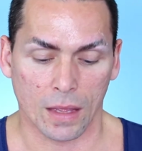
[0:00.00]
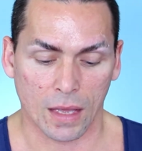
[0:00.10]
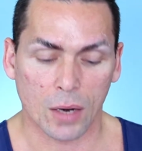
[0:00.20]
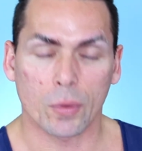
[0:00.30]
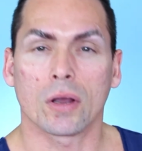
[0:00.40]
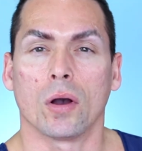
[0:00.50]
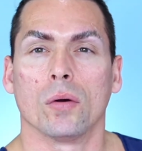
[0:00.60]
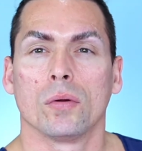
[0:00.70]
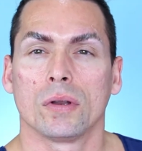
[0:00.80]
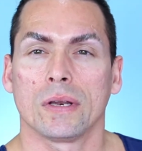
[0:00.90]
Here we go.
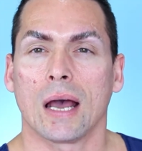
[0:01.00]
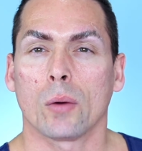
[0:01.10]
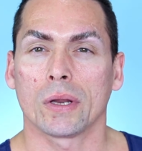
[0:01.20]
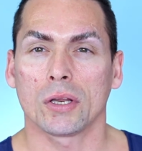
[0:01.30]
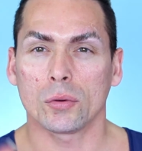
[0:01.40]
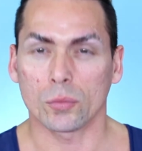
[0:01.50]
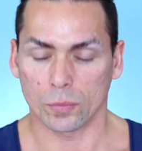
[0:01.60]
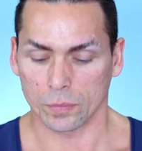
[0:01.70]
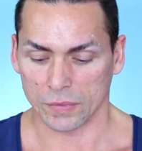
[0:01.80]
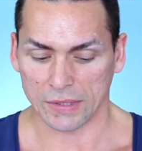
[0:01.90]
Now when you've
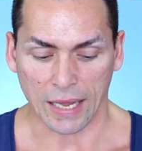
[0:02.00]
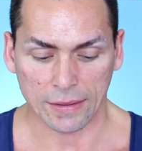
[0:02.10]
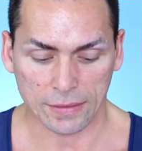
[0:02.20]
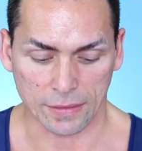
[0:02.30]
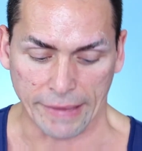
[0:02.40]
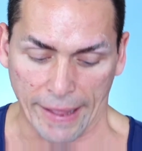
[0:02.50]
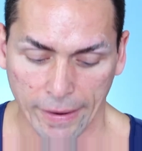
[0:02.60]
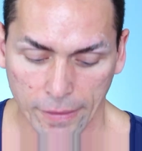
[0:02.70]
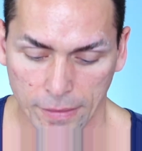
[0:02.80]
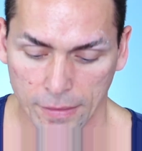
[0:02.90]
done
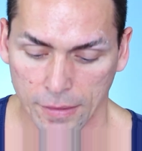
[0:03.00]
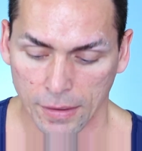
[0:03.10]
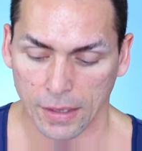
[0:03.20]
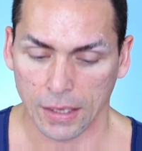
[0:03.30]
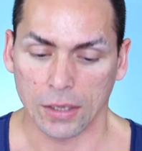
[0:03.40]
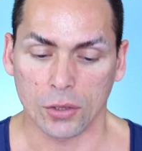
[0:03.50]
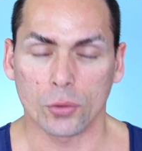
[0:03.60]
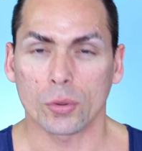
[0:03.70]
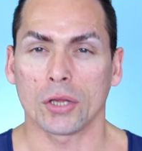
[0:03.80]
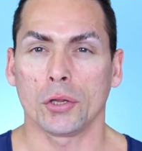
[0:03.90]
that,
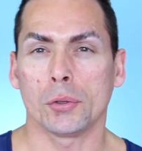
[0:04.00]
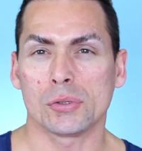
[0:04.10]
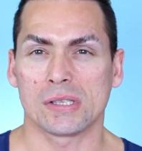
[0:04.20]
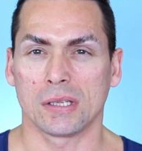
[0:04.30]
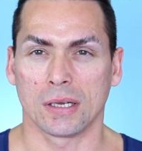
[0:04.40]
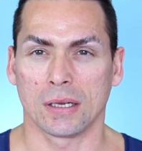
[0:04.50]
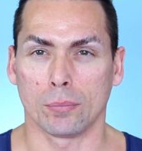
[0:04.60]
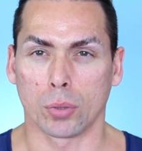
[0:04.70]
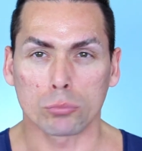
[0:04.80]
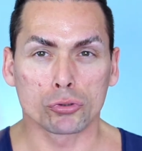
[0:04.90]
you can use the
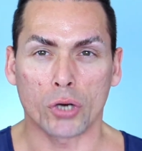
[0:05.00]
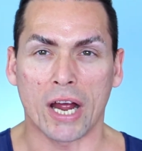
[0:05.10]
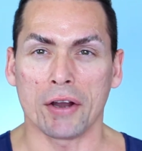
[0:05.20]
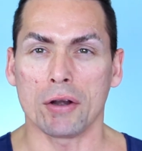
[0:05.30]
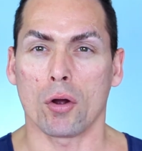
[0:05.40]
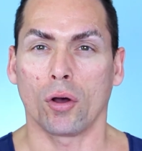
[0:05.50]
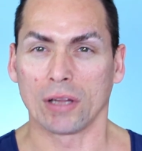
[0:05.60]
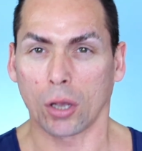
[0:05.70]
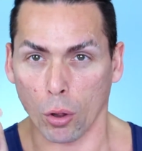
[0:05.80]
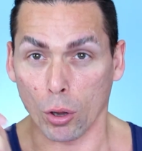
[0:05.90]
blow dryer on
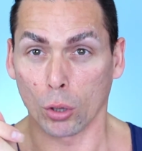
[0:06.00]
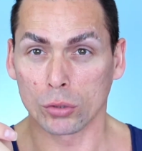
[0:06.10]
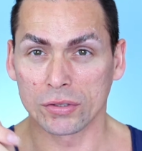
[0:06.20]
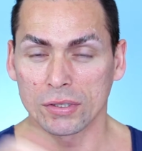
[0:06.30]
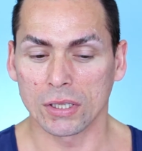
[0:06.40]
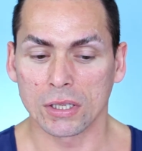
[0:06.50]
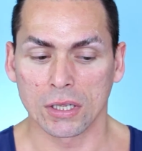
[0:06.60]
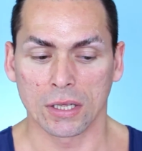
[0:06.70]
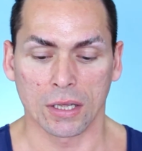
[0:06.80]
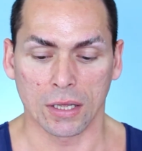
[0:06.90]
the cold
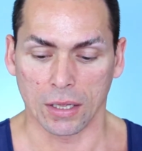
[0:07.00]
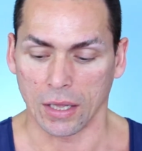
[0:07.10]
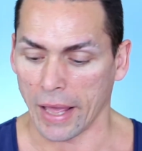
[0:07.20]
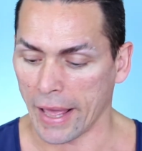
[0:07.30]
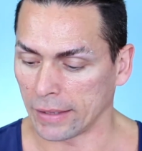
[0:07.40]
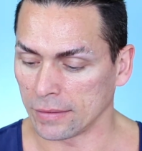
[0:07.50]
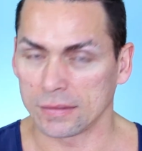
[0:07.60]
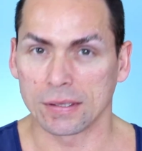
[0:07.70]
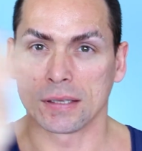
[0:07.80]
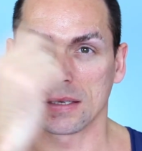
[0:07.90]
and
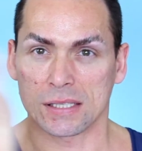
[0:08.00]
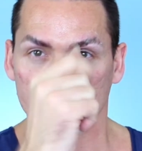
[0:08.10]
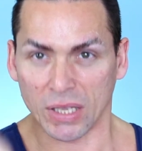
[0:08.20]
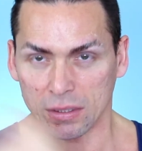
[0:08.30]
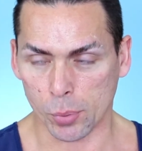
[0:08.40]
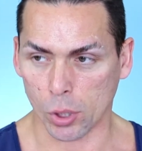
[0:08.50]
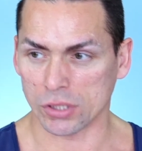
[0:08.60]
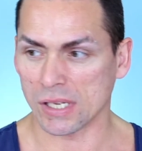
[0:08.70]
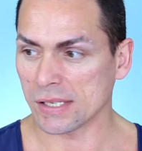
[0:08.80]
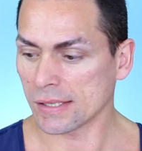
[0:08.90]
speed the
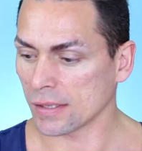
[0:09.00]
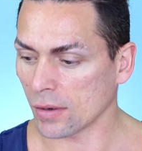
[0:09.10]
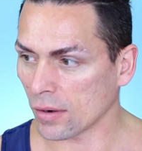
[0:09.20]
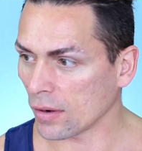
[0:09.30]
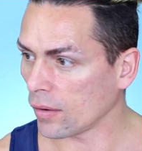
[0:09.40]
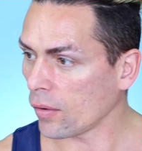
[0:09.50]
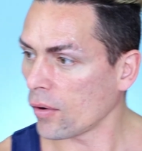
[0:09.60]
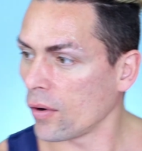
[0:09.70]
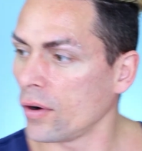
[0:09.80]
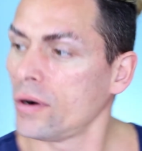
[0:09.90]
process,
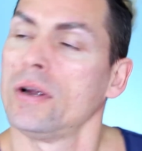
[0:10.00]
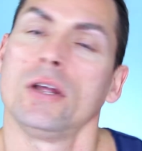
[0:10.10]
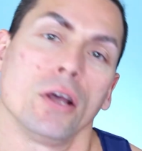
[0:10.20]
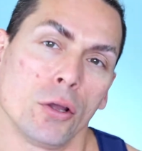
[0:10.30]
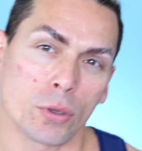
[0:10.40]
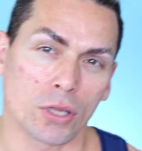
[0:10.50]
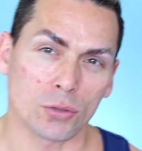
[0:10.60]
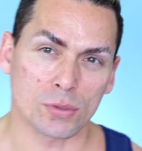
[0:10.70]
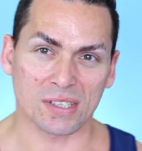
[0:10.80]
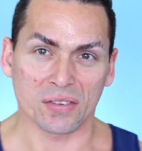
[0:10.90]
or you can
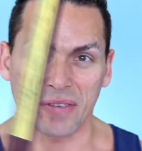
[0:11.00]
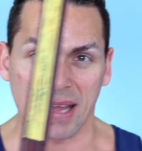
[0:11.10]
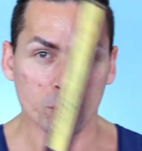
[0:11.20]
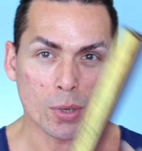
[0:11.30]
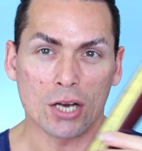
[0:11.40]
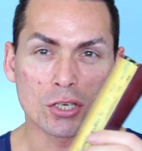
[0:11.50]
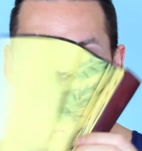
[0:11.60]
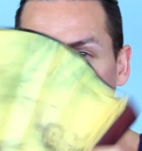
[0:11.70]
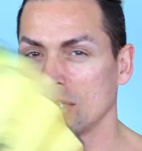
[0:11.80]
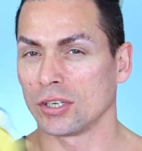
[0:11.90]
use the fan
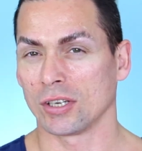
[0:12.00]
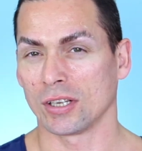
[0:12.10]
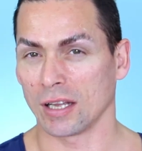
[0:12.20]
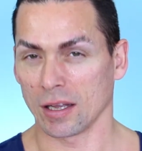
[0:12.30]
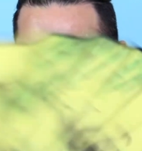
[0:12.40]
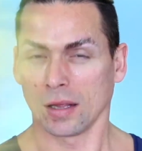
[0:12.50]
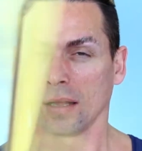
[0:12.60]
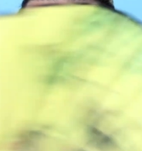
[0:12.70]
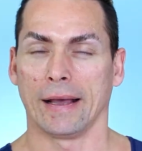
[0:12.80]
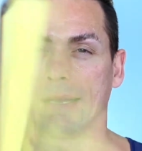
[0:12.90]
brush,
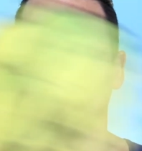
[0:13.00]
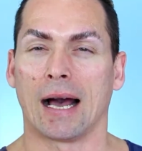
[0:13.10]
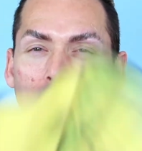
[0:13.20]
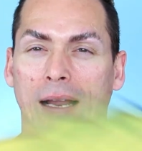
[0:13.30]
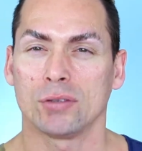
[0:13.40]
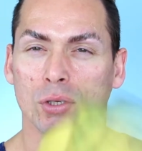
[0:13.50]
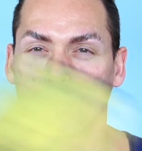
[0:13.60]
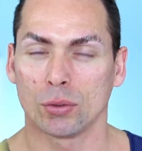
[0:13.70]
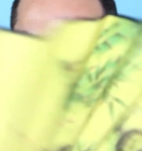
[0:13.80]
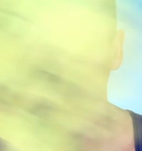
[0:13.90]
as I love to
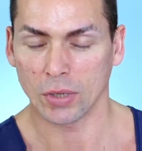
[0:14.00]
do,